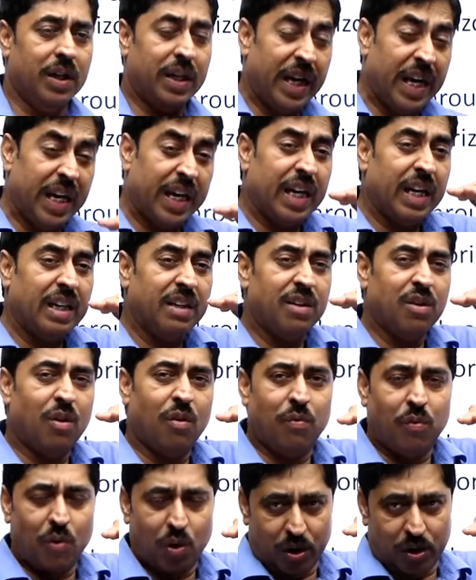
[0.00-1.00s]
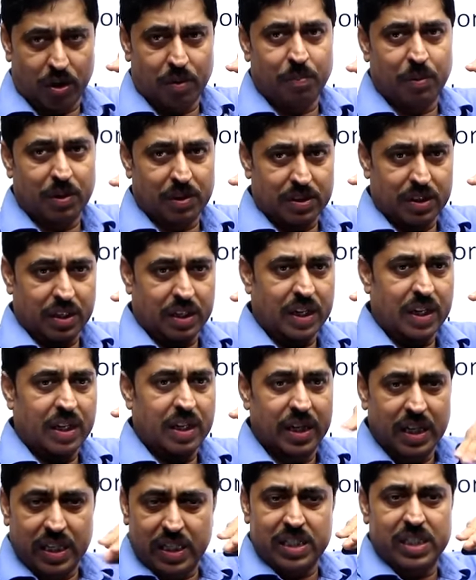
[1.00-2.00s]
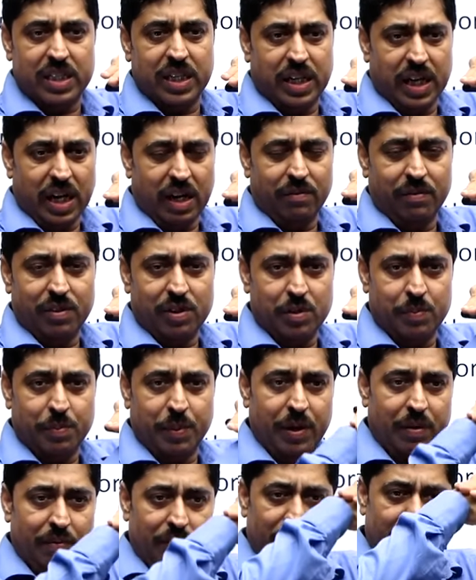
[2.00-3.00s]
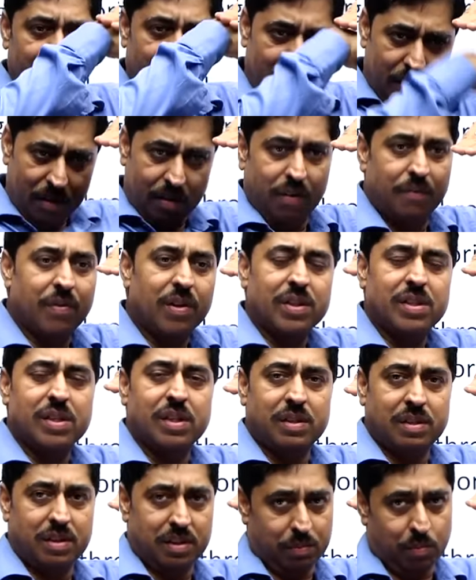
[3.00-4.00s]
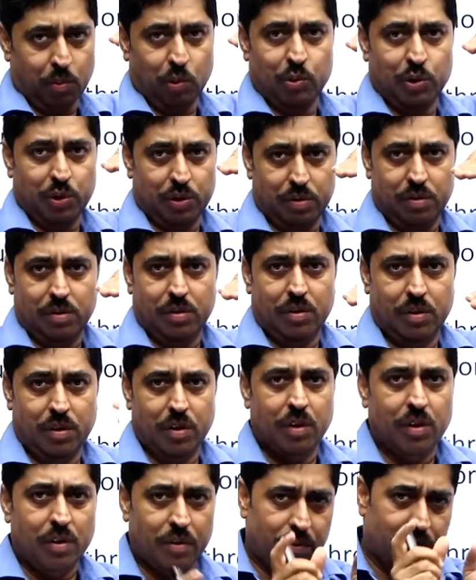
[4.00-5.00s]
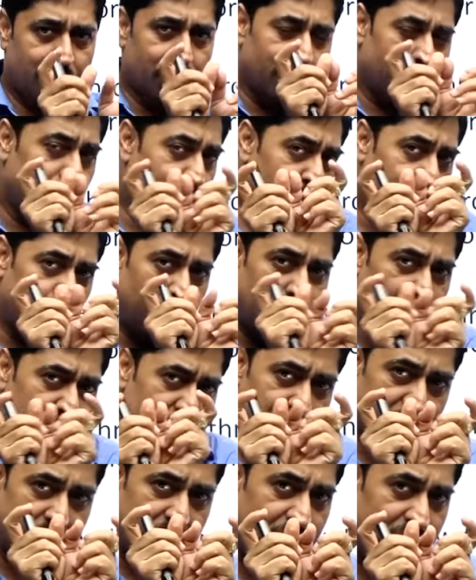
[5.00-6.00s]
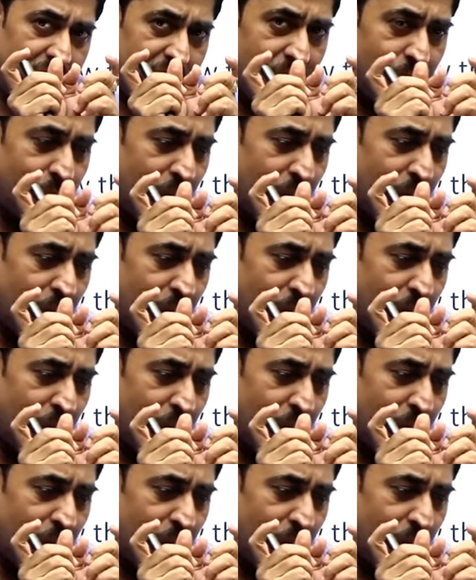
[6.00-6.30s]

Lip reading: k kg of water per second hits the can with speed V and reverses its motion. So, per second the